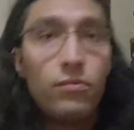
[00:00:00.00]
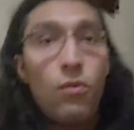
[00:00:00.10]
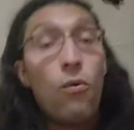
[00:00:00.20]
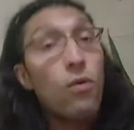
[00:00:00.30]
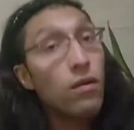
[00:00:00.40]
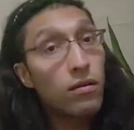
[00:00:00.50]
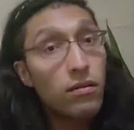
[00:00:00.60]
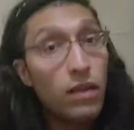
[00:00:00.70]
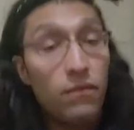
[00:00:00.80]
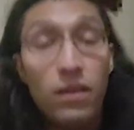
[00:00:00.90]
Or
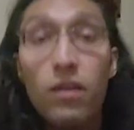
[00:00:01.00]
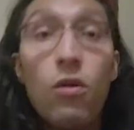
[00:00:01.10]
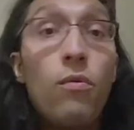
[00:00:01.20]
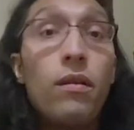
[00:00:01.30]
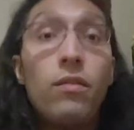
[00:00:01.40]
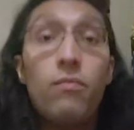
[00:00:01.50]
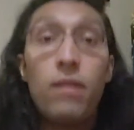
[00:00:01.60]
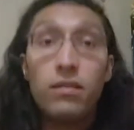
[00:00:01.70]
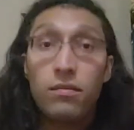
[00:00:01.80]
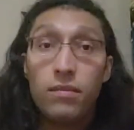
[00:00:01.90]
if you need to know whether you're
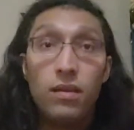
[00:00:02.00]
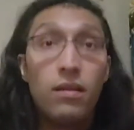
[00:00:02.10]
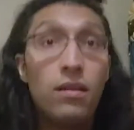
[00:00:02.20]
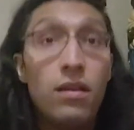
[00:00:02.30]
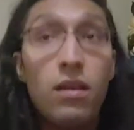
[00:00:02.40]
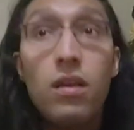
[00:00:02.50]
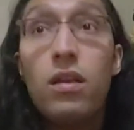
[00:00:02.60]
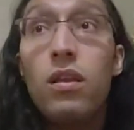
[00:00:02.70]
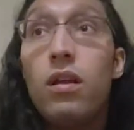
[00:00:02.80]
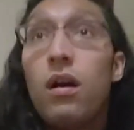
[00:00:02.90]
meant to be,
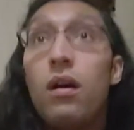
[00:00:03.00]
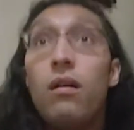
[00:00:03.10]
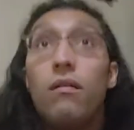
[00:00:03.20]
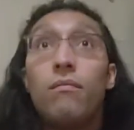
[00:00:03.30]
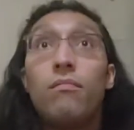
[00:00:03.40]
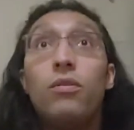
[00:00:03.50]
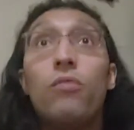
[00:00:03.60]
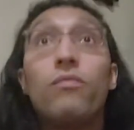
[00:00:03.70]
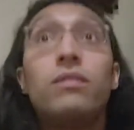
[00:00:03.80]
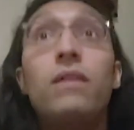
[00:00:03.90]

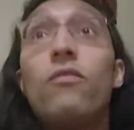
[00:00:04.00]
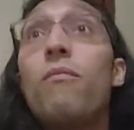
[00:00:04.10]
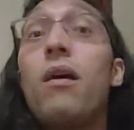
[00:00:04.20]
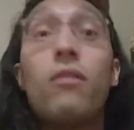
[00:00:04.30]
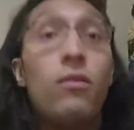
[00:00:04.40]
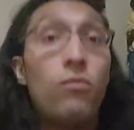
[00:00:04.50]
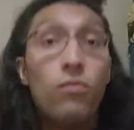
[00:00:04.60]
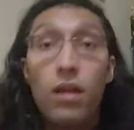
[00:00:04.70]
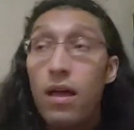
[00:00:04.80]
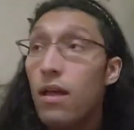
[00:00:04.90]
receive your Mano de
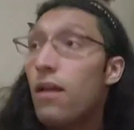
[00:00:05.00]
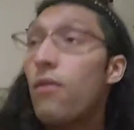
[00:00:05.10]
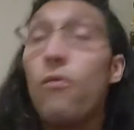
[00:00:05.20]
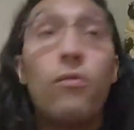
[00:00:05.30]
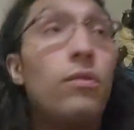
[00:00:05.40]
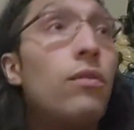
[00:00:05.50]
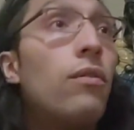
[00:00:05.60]
Orula or